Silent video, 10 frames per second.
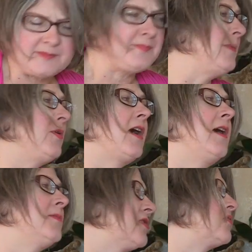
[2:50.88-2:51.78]
people
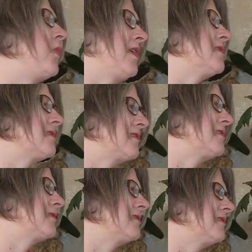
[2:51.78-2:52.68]
come just
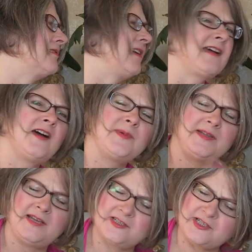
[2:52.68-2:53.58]
once. They come and
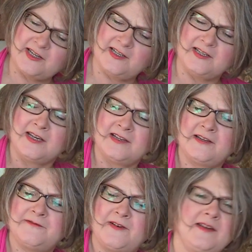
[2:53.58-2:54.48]
they check it, they
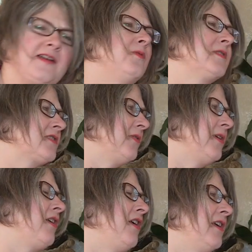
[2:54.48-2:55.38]
find out what's
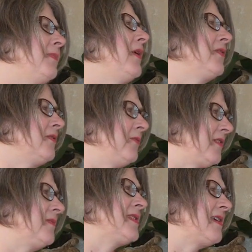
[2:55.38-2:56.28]
going on with
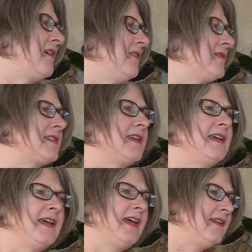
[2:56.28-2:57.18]
themselves,
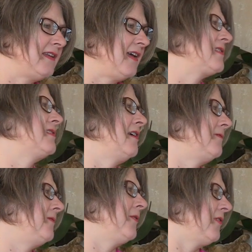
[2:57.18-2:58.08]
and that's enough
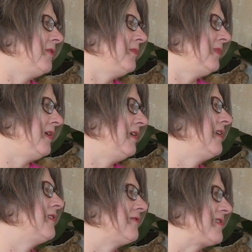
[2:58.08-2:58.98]
for them, and
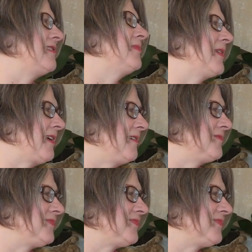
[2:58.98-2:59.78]
I don't see them again.